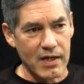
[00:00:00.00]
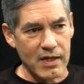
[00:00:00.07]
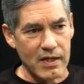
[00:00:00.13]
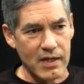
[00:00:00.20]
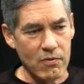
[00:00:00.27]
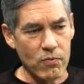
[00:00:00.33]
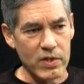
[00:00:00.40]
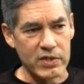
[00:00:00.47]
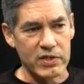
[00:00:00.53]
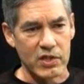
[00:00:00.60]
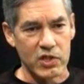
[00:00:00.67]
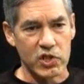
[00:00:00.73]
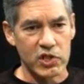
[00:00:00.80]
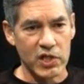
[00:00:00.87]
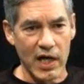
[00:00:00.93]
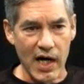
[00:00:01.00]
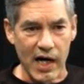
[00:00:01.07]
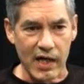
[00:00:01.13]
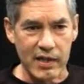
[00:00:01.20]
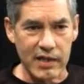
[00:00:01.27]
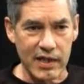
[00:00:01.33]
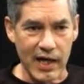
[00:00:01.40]
it was a
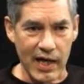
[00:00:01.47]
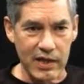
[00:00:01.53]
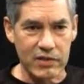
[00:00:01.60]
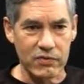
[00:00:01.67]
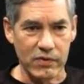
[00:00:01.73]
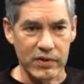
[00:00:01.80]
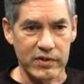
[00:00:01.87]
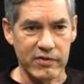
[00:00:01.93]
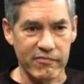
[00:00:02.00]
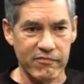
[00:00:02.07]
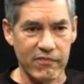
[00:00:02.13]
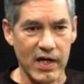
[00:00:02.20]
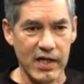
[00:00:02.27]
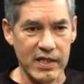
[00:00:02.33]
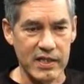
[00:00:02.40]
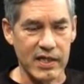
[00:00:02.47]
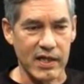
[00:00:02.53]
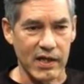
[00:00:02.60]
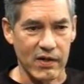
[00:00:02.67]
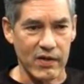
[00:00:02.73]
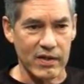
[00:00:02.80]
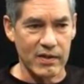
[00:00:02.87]
shock, actually, to find
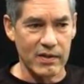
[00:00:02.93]
out,